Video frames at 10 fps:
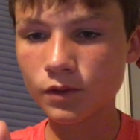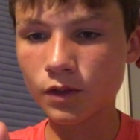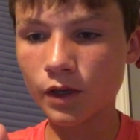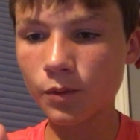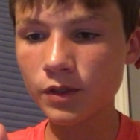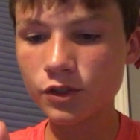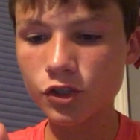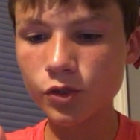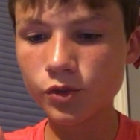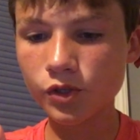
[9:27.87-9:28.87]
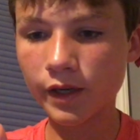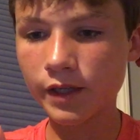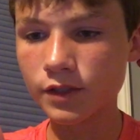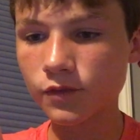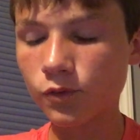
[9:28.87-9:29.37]
I want two
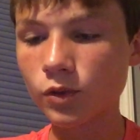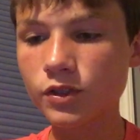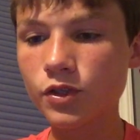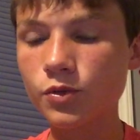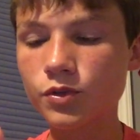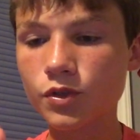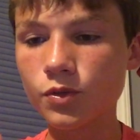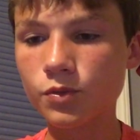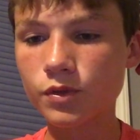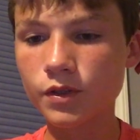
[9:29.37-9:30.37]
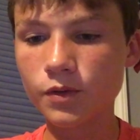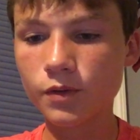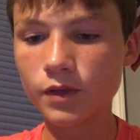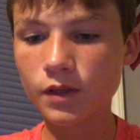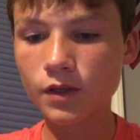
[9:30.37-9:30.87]
strikers. 4-2-2-2.
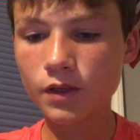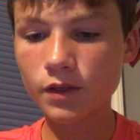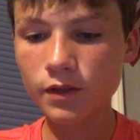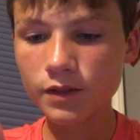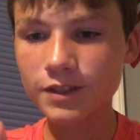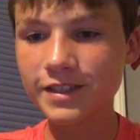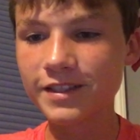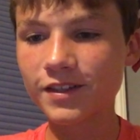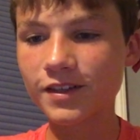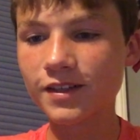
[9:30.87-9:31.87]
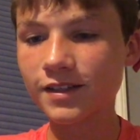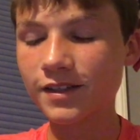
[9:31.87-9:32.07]
Shearer.